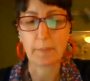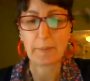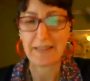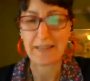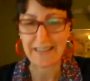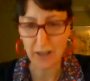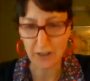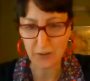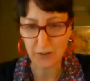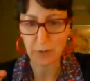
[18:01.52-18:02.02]

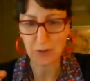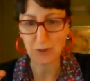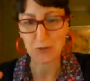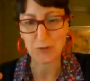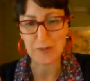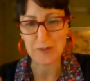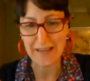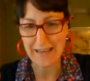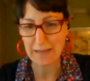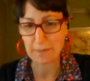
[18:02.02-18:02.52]

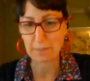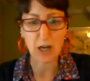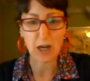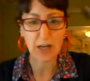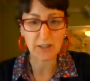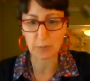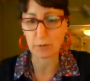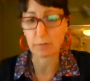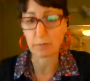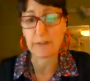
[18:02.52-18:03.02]

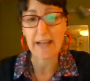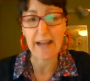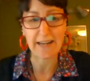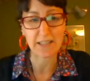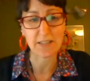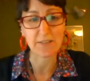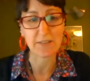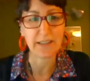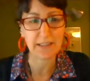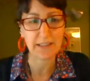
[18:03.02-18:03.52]

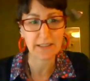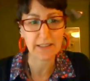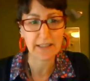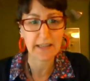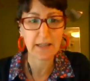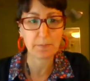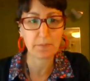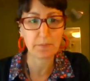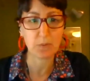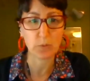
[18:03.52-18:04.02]
reactivated
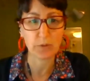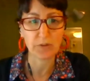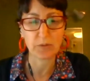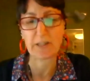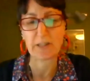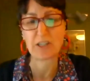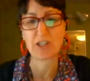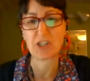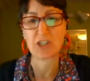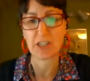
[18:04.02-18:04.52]
name was
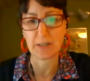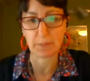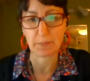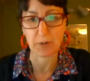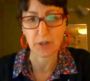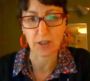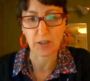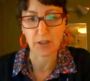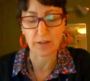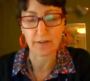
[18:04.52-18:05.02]
much
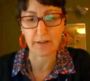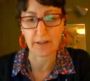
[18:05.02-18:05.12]
cheaper